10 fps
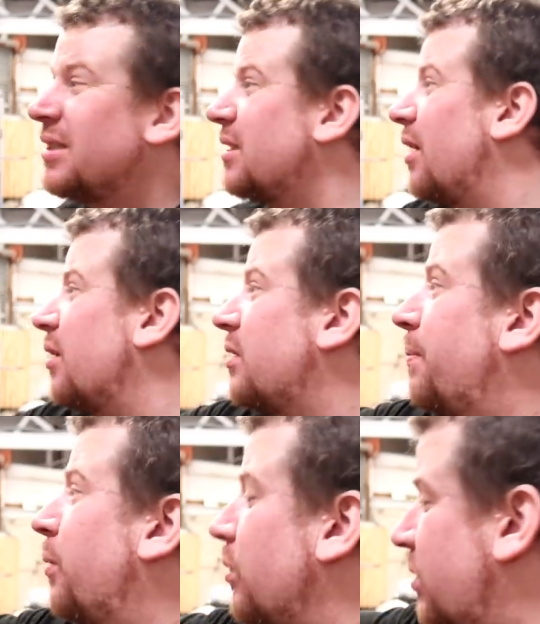start to
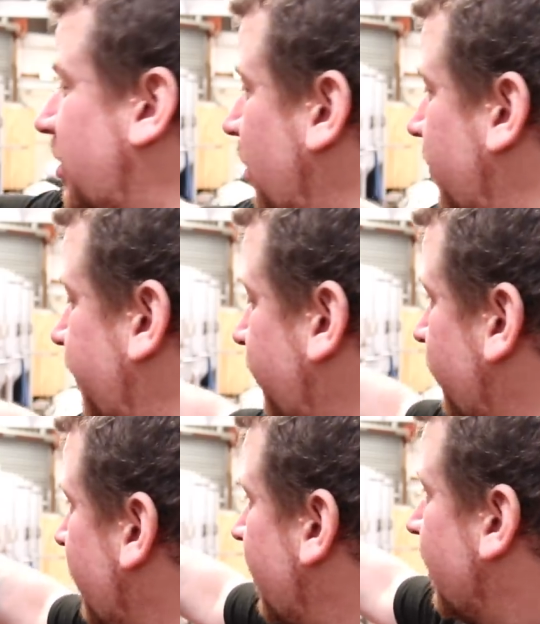put some
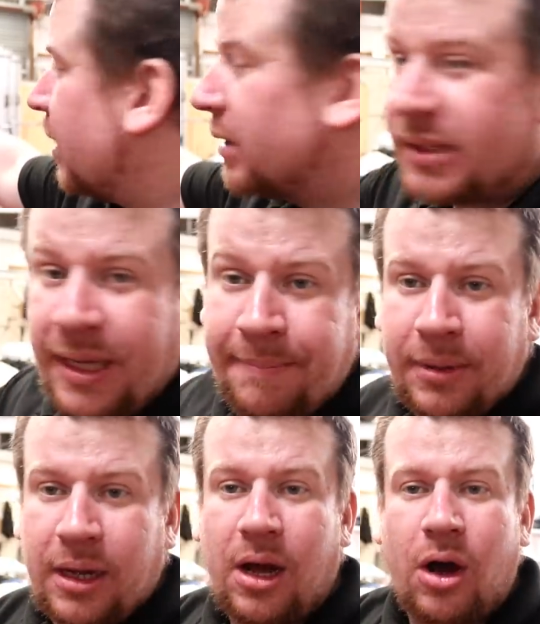
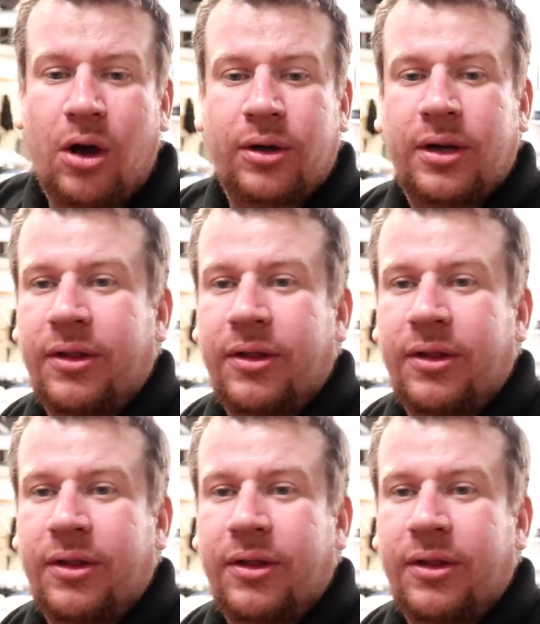timber on